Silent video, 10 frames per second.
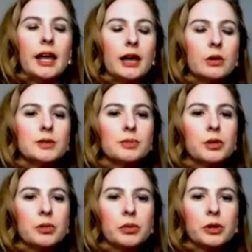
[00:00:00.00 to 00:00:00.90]
And I was
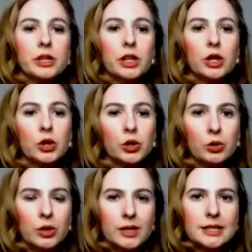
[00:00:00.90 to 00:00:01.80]
completely
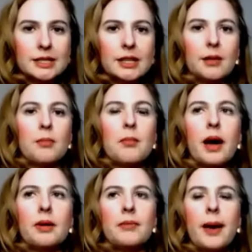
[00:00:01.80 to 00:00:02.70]
clueless that
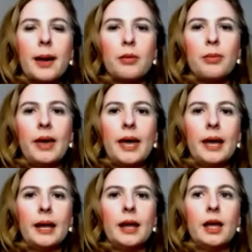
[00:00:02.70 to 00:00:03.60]
my back
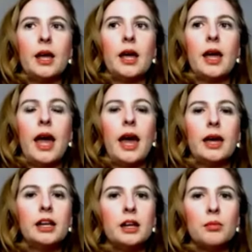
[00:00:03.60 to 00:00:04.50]
pain
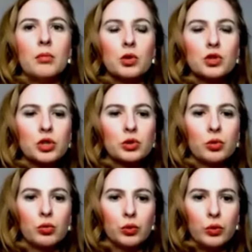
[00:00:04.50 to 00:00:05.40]
had an
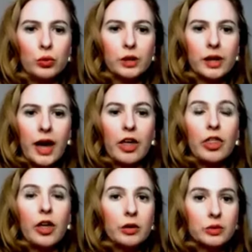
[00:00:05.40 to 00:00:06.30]
emotional root. I
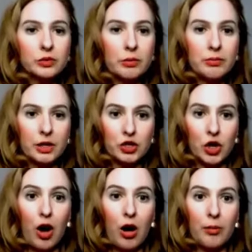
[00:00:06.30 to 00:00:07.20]
thought it was from my
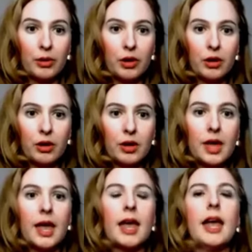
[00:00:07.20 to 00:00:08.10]
job.
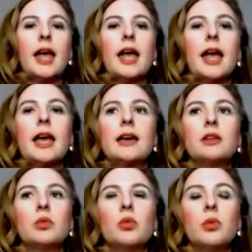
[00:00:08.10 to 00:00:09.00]

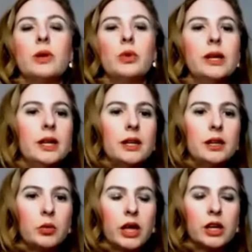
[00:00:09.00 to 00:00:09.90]
And we went in
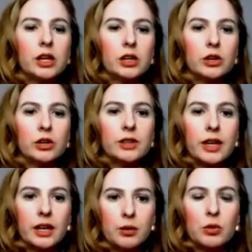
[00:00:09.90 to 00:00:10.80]
and we cleared
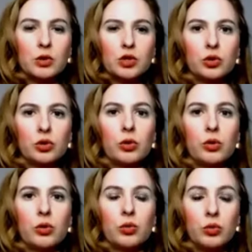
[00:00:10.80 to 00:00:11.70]
that
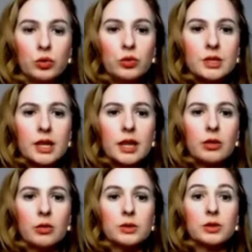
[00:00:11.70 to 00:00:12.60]
emotional root
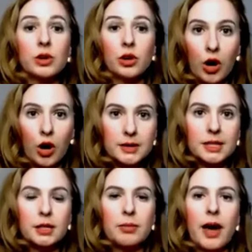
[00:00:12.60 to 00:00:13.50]
that was
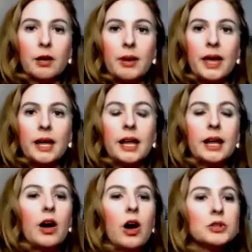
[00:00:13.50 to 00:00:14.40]
causing the back pain.
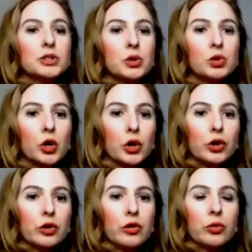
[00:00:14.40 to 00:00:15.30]
And I also
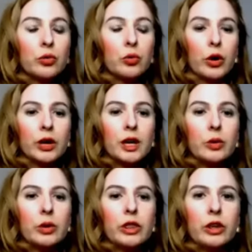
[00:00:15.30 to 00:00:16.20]
learned through
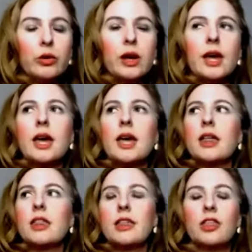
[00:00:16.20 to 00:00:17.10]
working with you
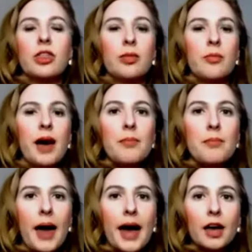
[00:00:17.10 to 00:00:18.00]
that my
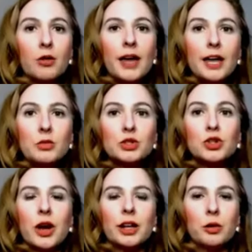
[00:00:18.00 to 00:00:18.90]
back pain
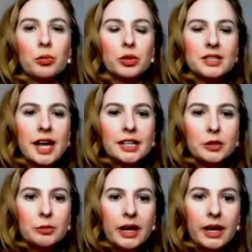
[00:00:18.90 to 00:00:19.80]
was trying to
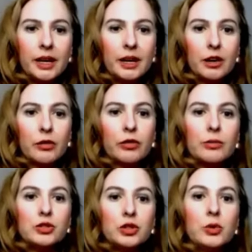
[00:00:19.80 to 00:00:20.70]
protect me
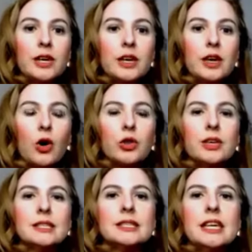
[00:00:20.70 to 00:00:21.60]
from doing all
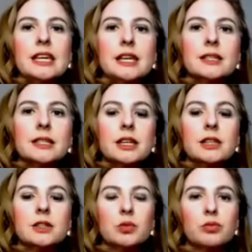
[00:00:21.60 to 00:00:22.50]
these things
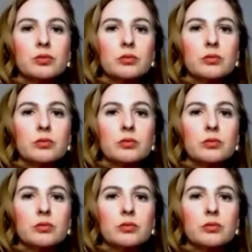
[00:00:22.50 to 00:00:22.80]
in this